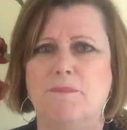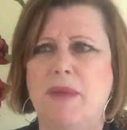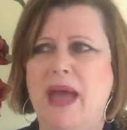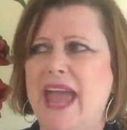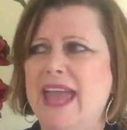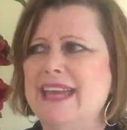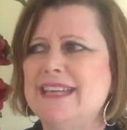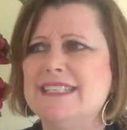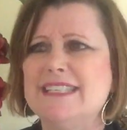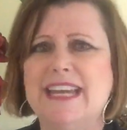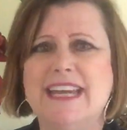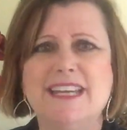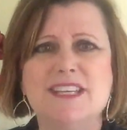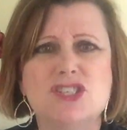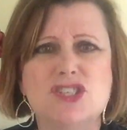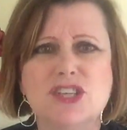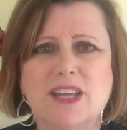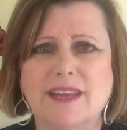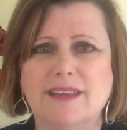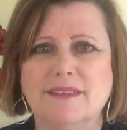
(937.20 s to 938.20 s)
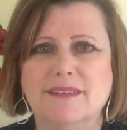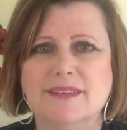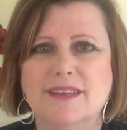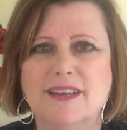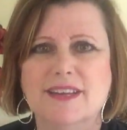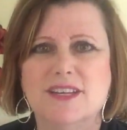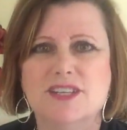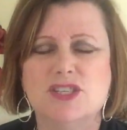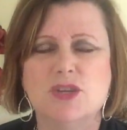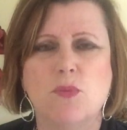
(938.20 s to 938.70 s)
Pay attention
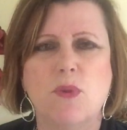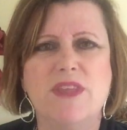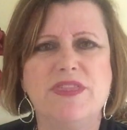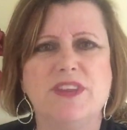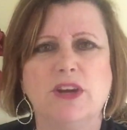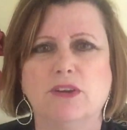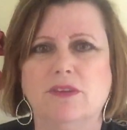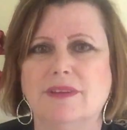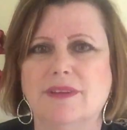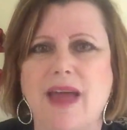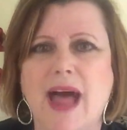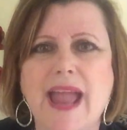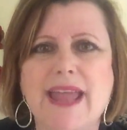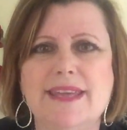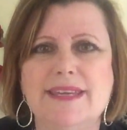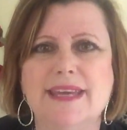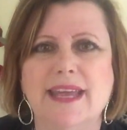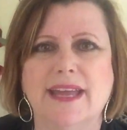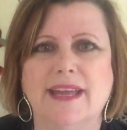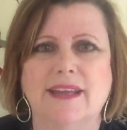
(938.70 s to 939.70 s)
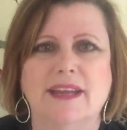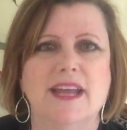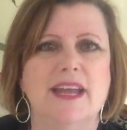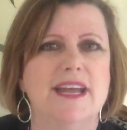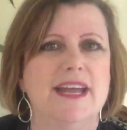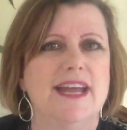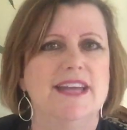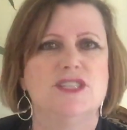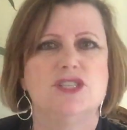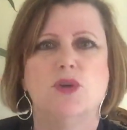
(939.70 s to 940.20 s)
to what they're liking
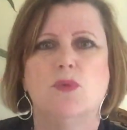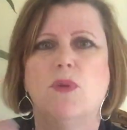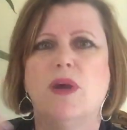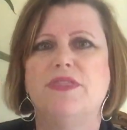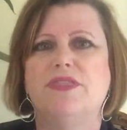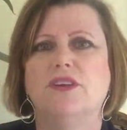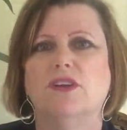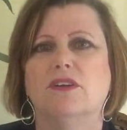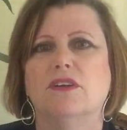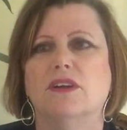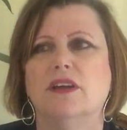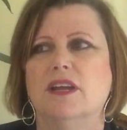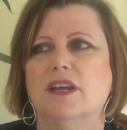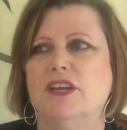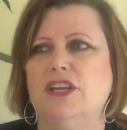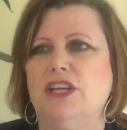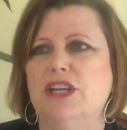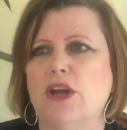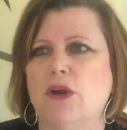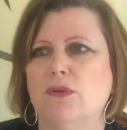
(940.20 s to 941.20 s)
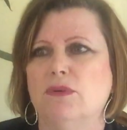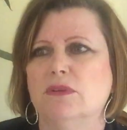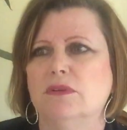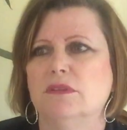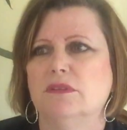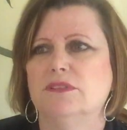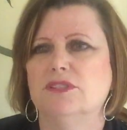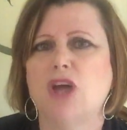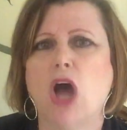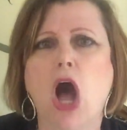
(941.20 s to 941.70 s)
and to what they're, you know,
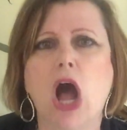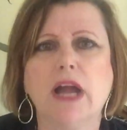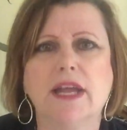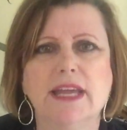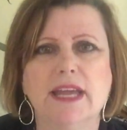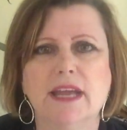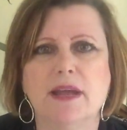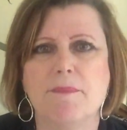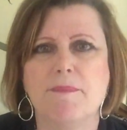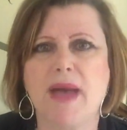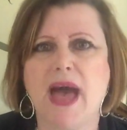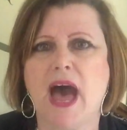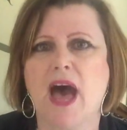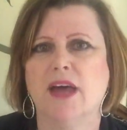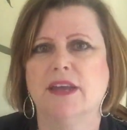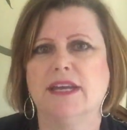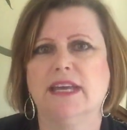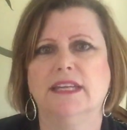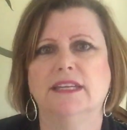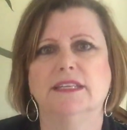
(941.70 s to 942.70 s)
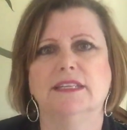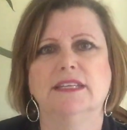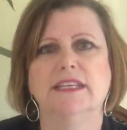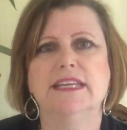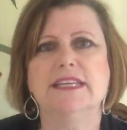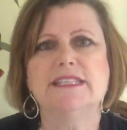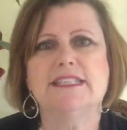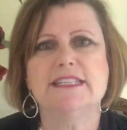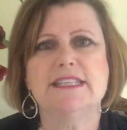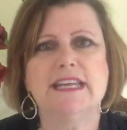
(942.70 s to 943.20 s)
talking about, and
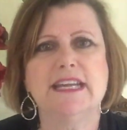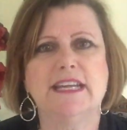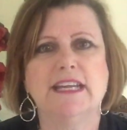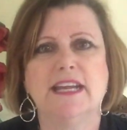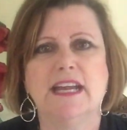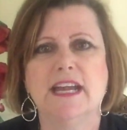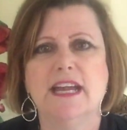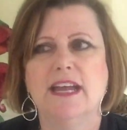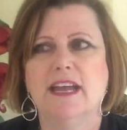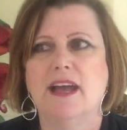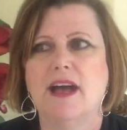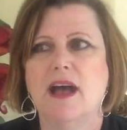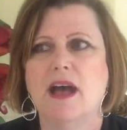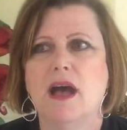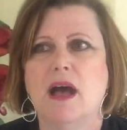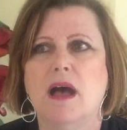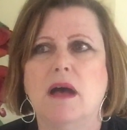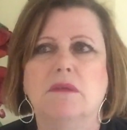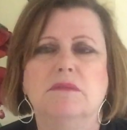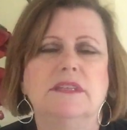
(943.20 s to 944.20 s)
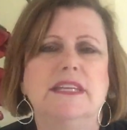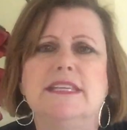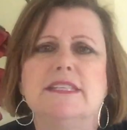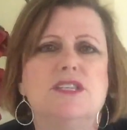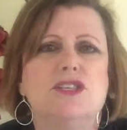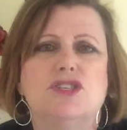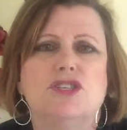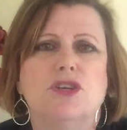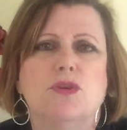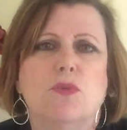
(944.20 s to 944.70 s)
listening.
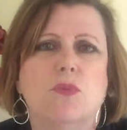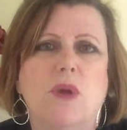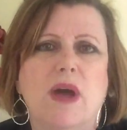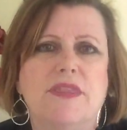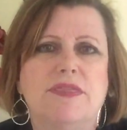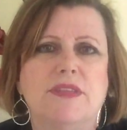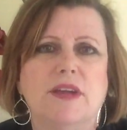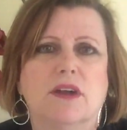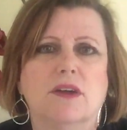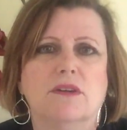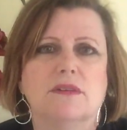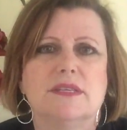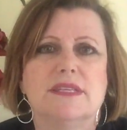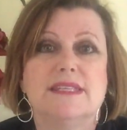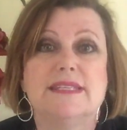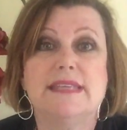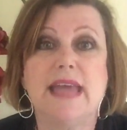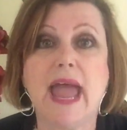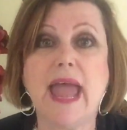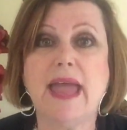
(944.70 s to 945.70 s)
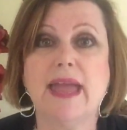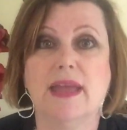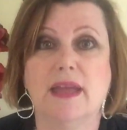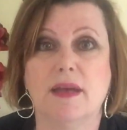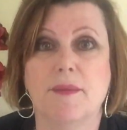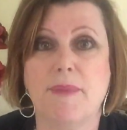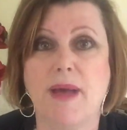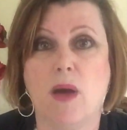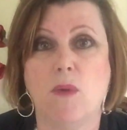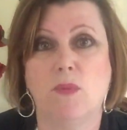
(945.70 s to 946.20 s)
Listen to what they're
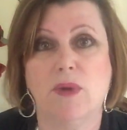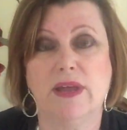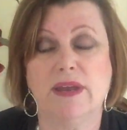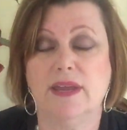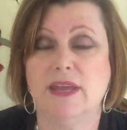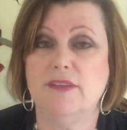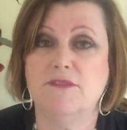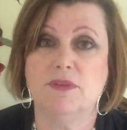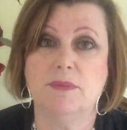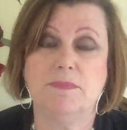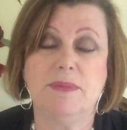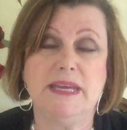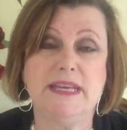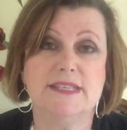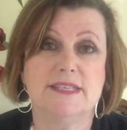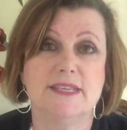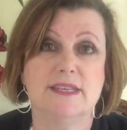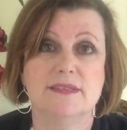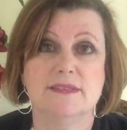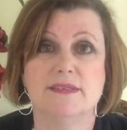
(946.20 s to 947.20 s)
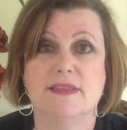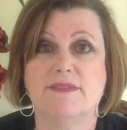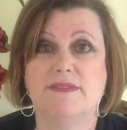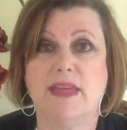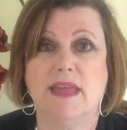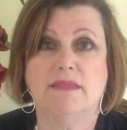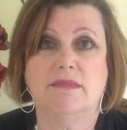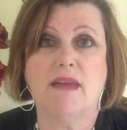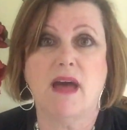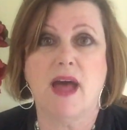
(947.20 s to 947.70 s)
saying about what even pieces that
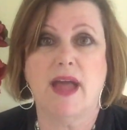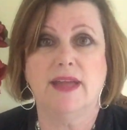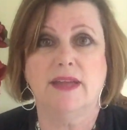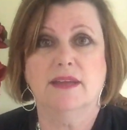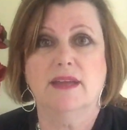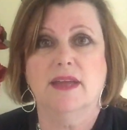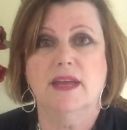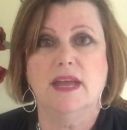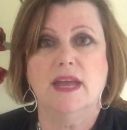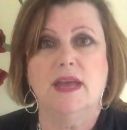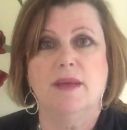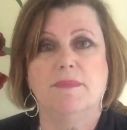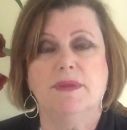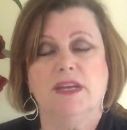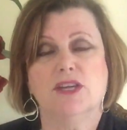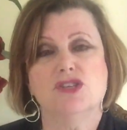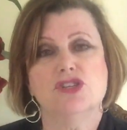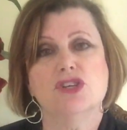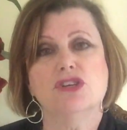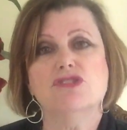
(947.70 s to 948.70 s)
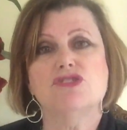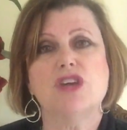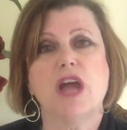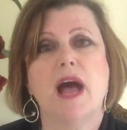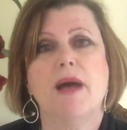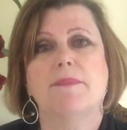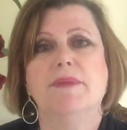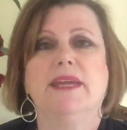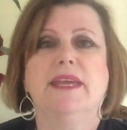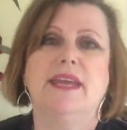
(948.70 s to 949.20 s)
they like. Because your
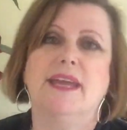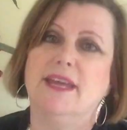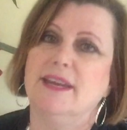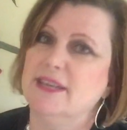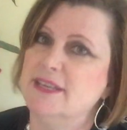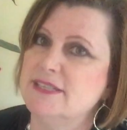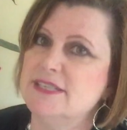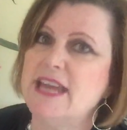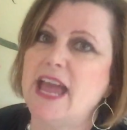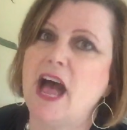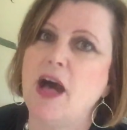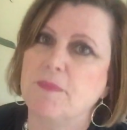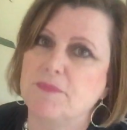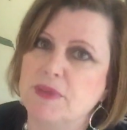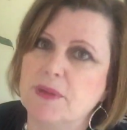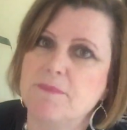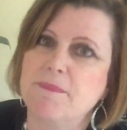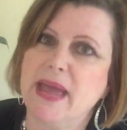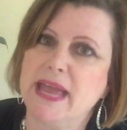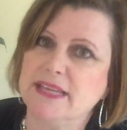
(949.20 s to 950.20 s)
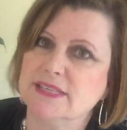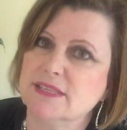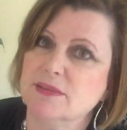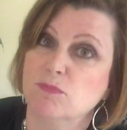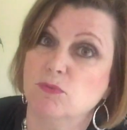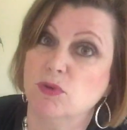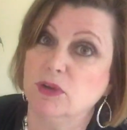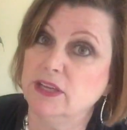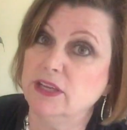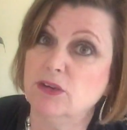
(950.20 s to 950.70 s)
job, again, is to help them make
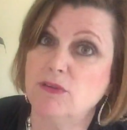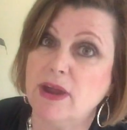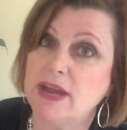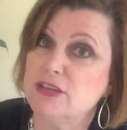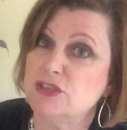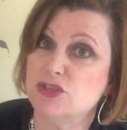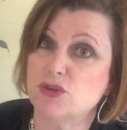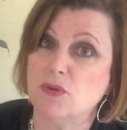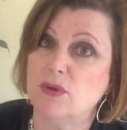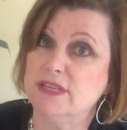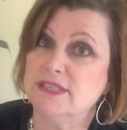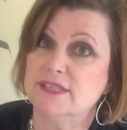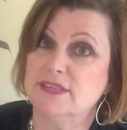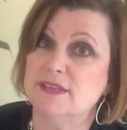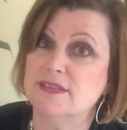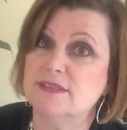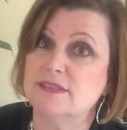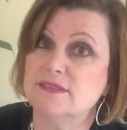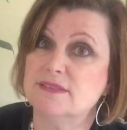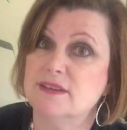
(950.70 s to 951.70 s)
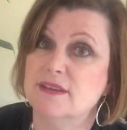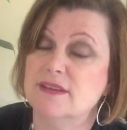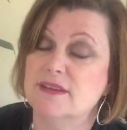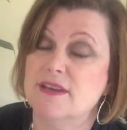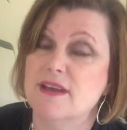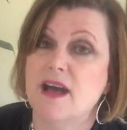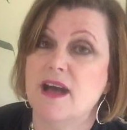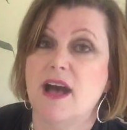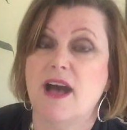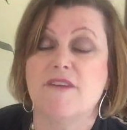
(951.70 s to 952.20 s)
some really great choices
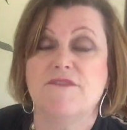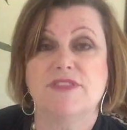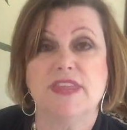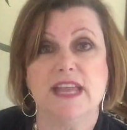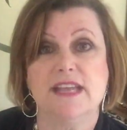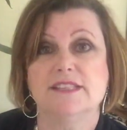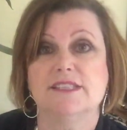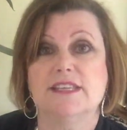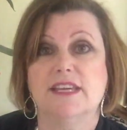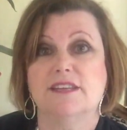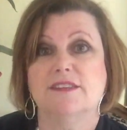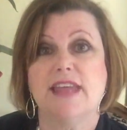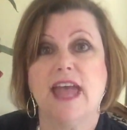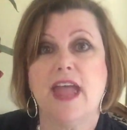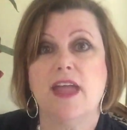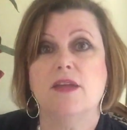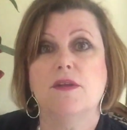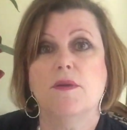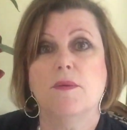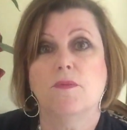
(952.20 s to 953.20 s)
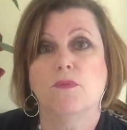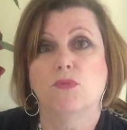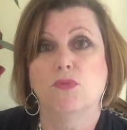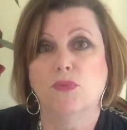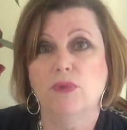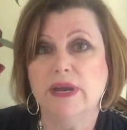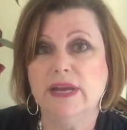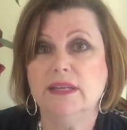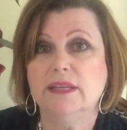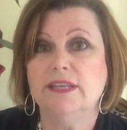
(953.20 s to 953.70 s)
of things that they
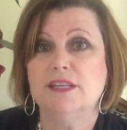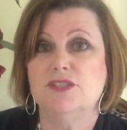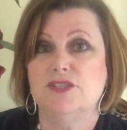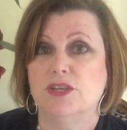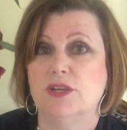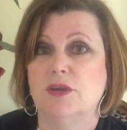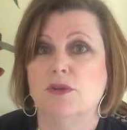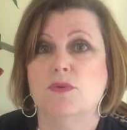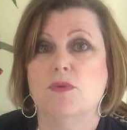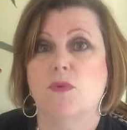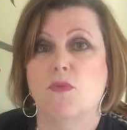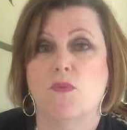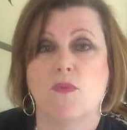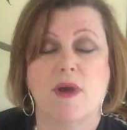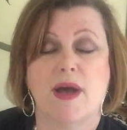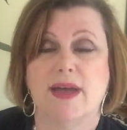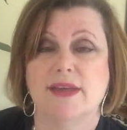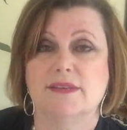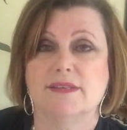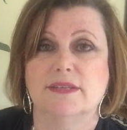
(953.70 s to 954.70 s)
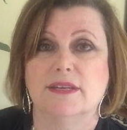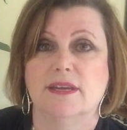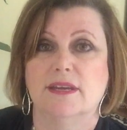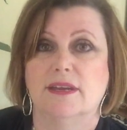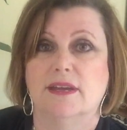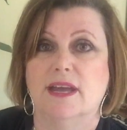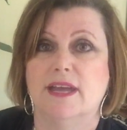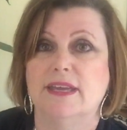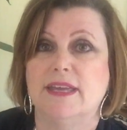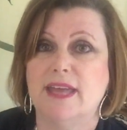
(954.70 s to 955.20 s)
really do want.
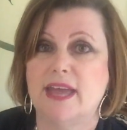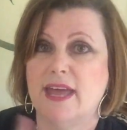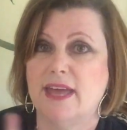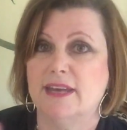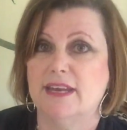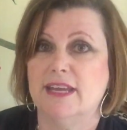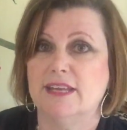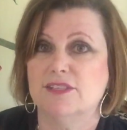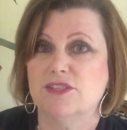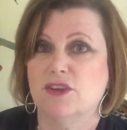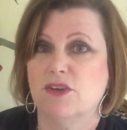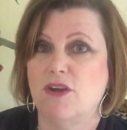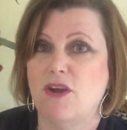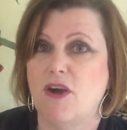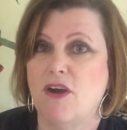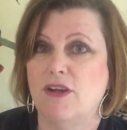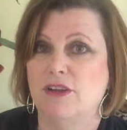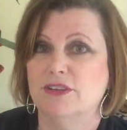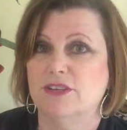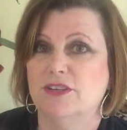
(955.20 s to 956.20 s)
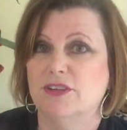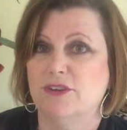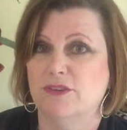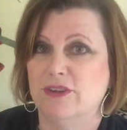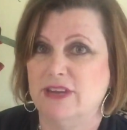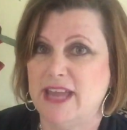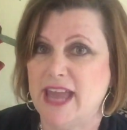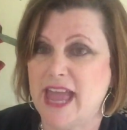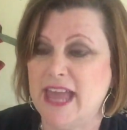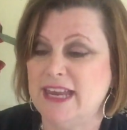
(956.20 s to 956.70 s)
Again, it's called
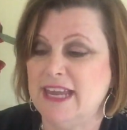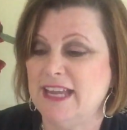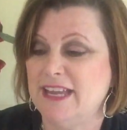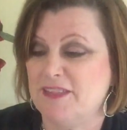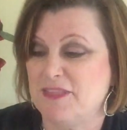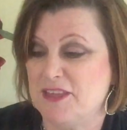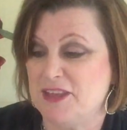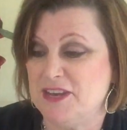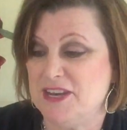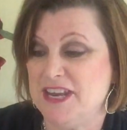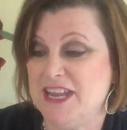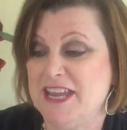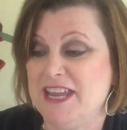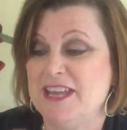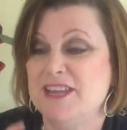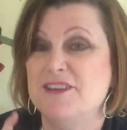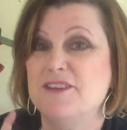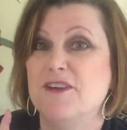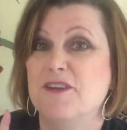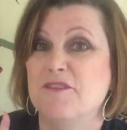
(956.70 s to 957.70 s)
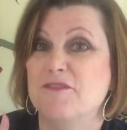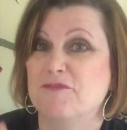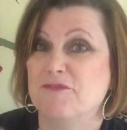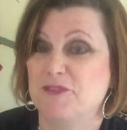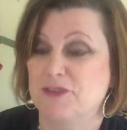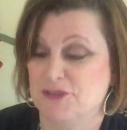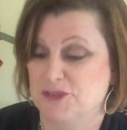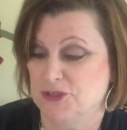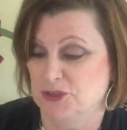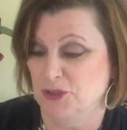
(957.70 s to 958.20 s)
creating the need
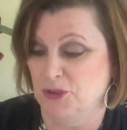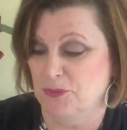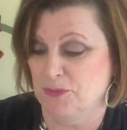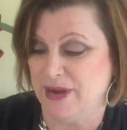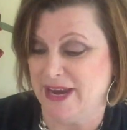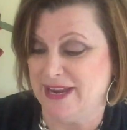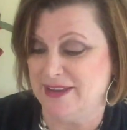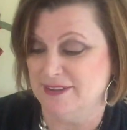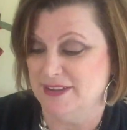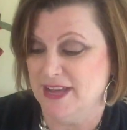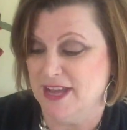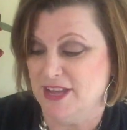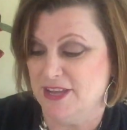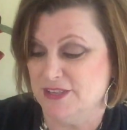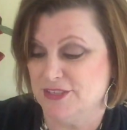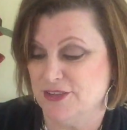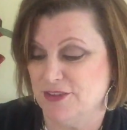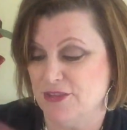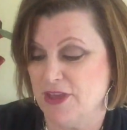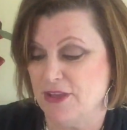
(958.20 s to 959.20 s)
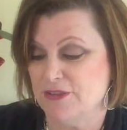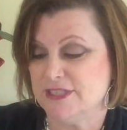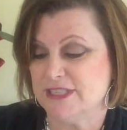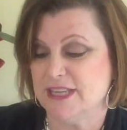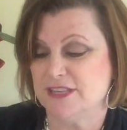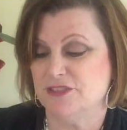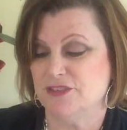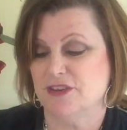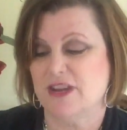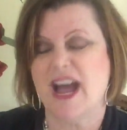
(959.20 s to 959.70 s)
for jewelry. So those
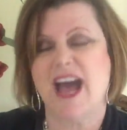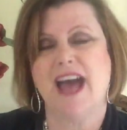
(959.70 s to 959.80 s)
things are